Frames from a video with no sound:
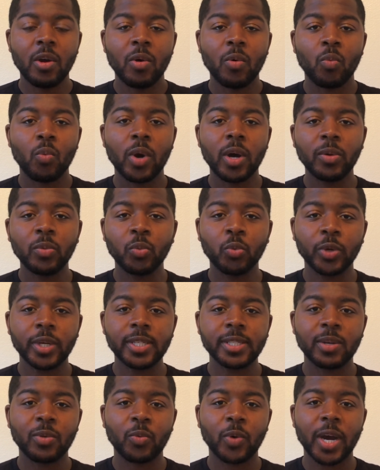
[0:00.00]
One
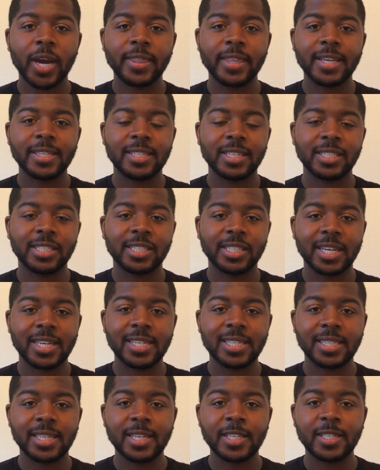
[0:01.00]
reason why they
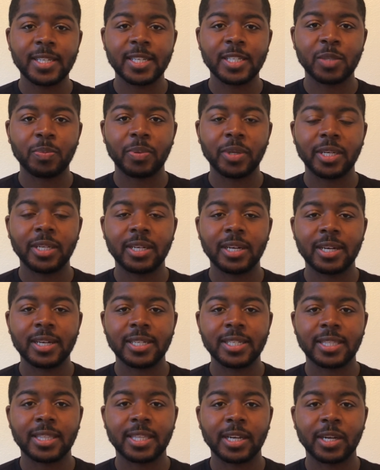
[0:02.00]
suggest this is
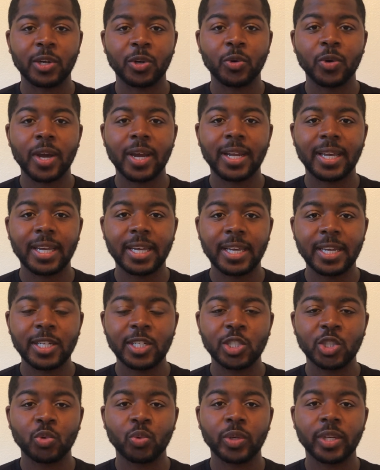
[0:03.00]
because the credit
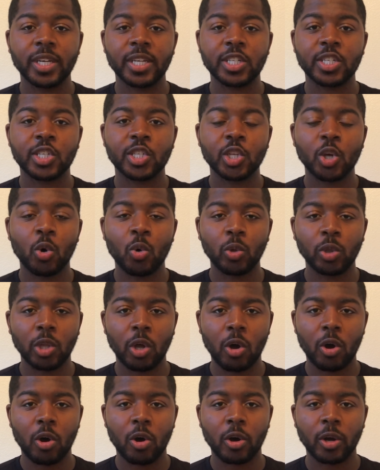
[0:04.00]
history is so
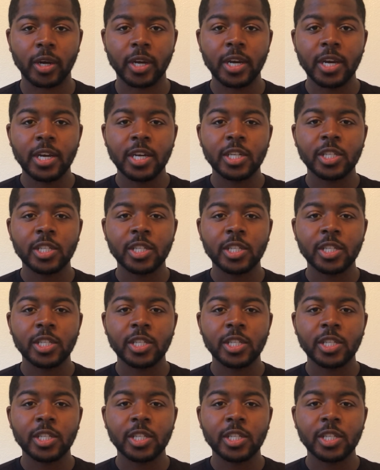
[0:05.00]
long.